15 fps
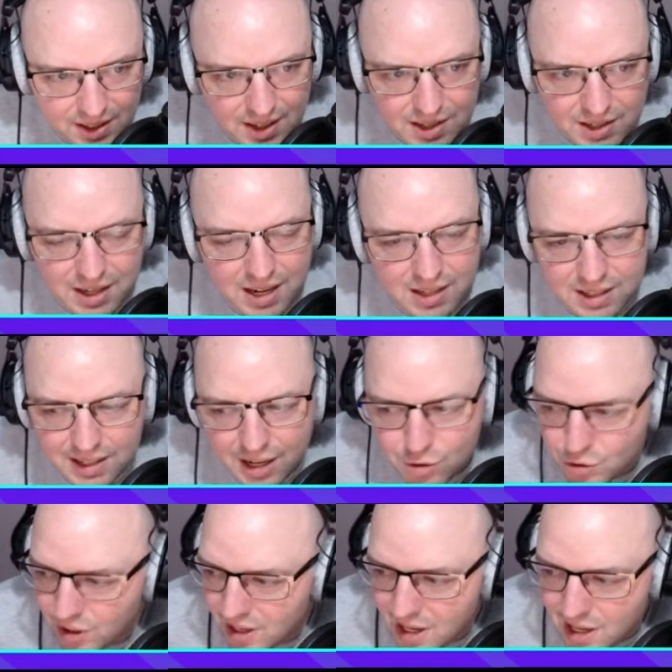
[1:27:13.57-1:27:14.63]
He's
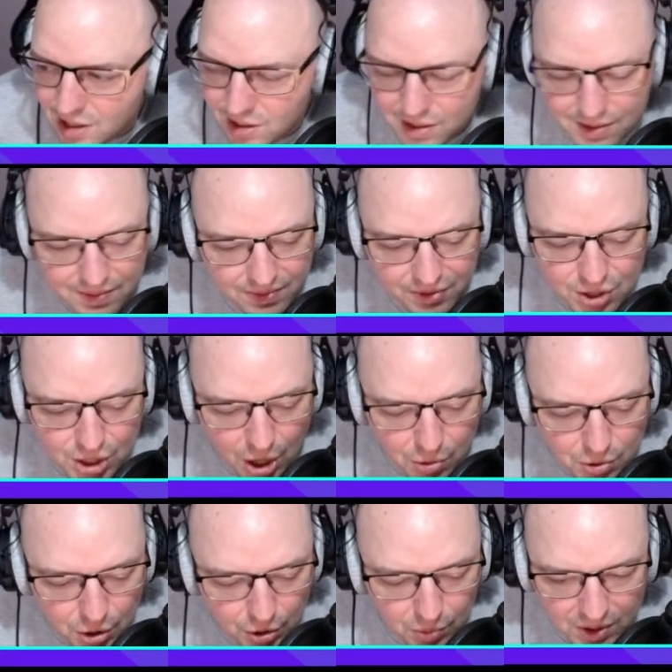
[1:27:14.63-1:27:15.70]
literally, he's
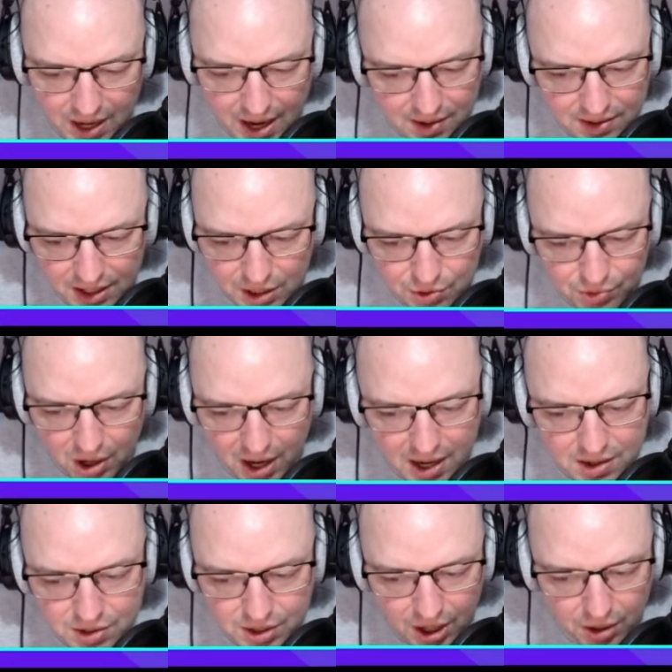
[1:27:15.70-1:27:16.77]
so good with getting things
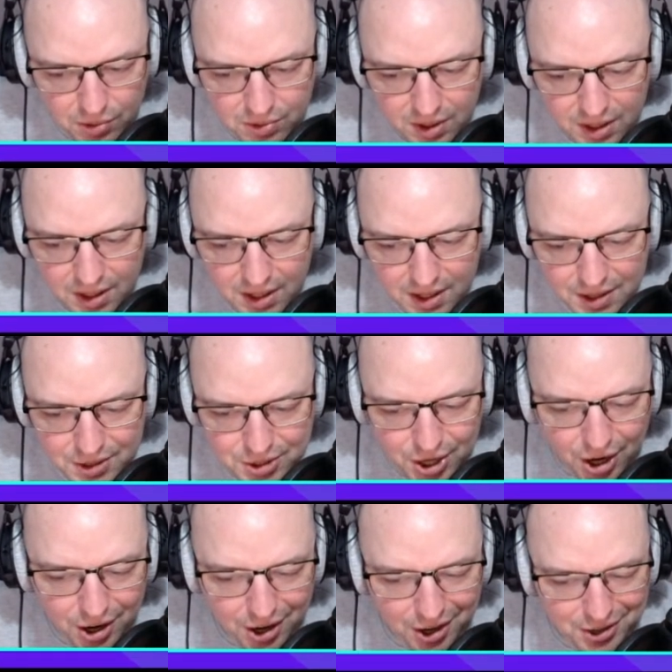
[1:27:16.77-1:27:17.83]
right. So
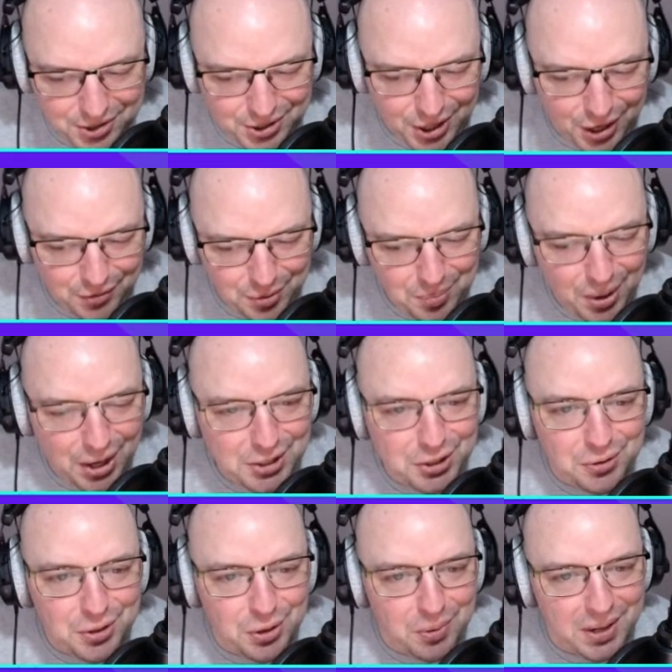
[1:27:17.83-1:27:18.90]
a server might
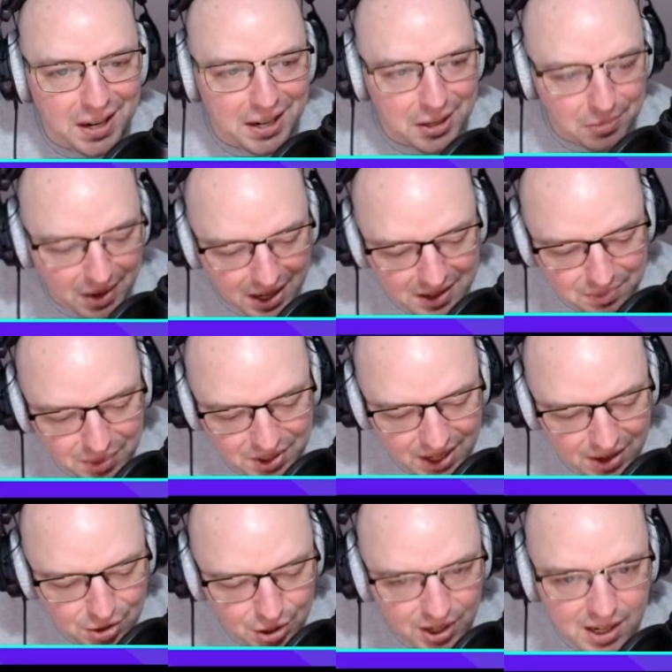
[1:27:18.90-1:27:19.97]
do you in anyway,
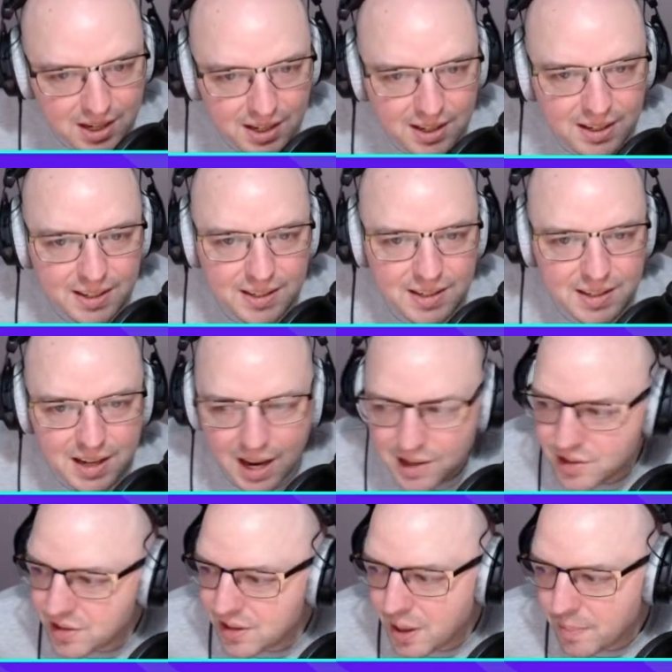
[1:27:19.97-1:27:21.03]
potentially.
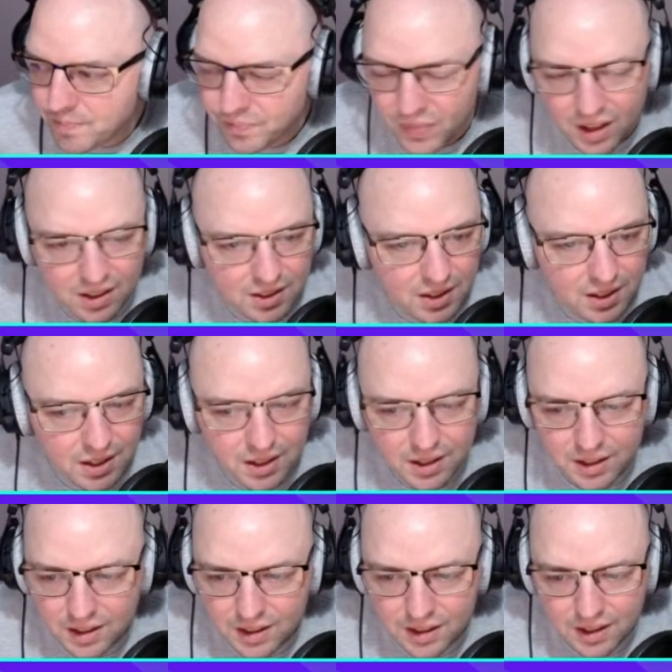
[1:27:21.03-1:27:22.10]
Yes.
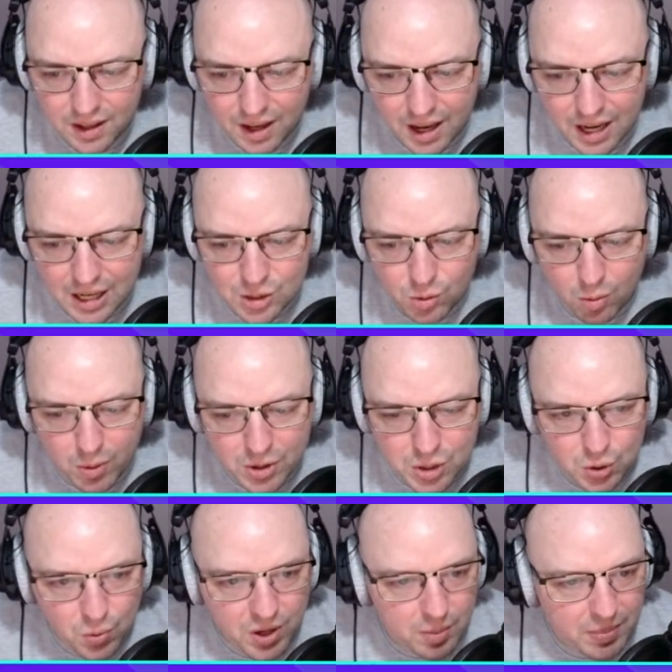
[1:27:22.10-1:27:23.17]
So what were we
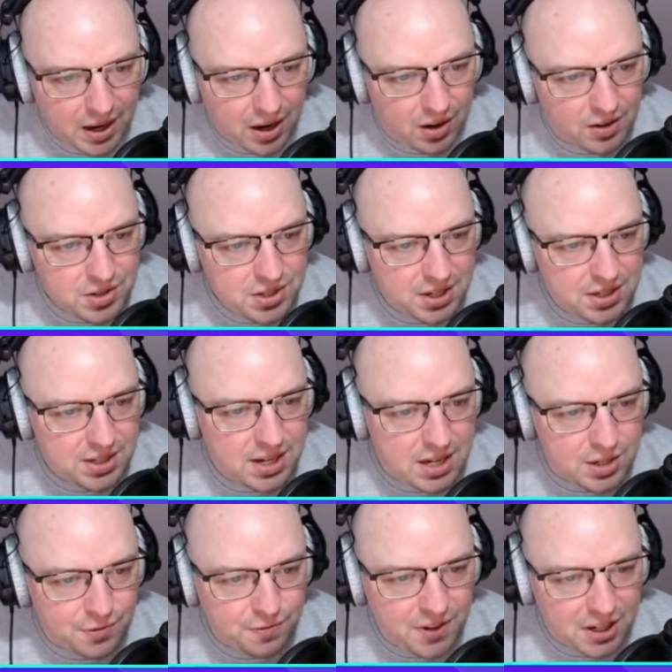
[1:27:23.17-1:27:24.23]
talking about?
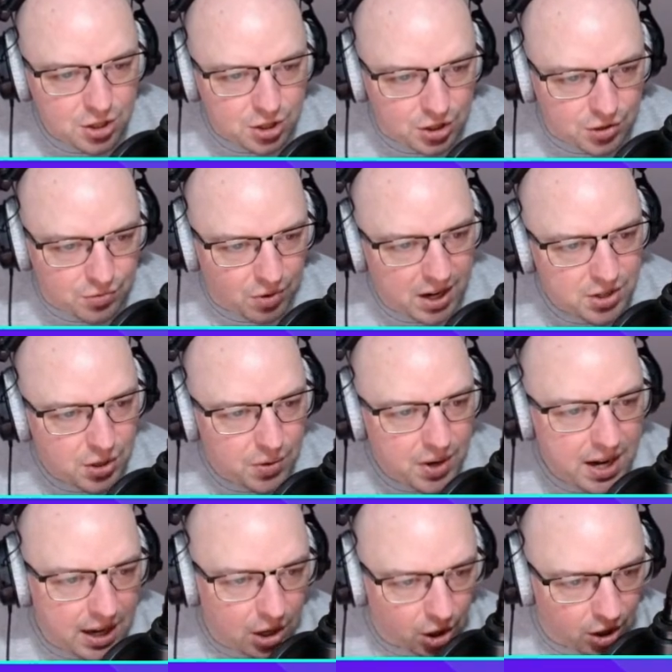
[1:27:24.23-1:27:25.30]
City's fixtures, right? So
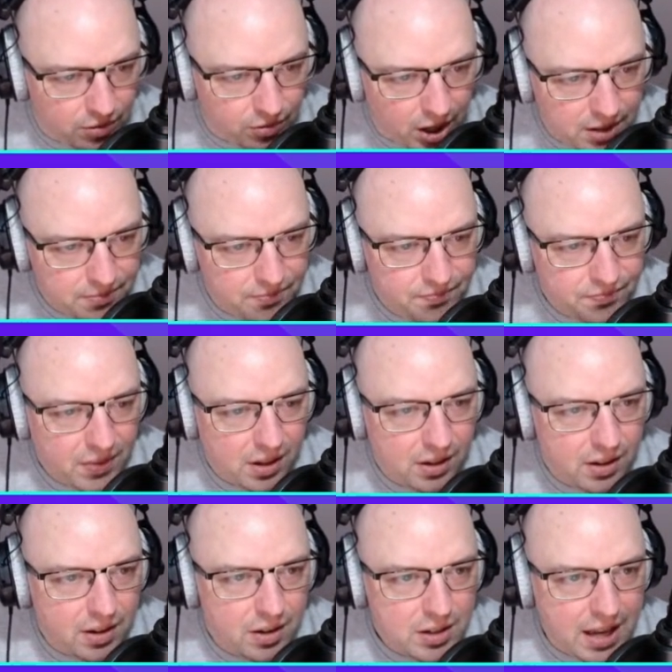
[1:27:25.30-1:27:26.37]
here, look, right?
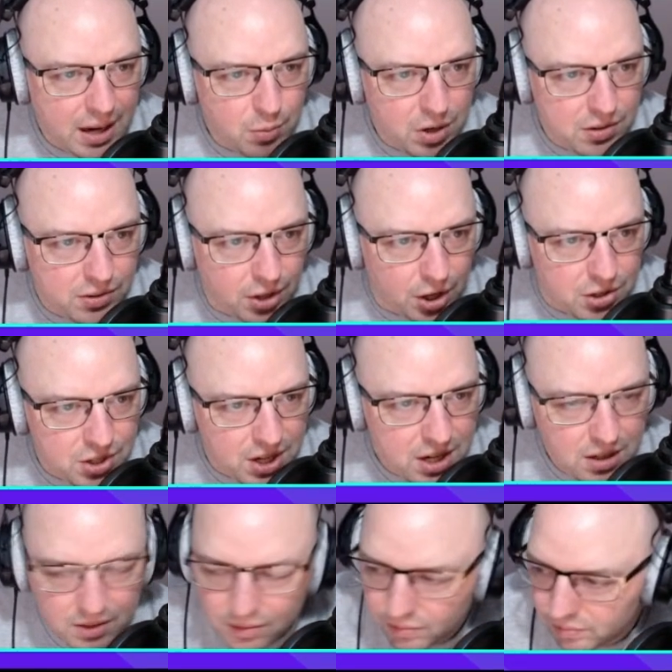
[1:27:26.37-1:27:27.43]
Game week 30.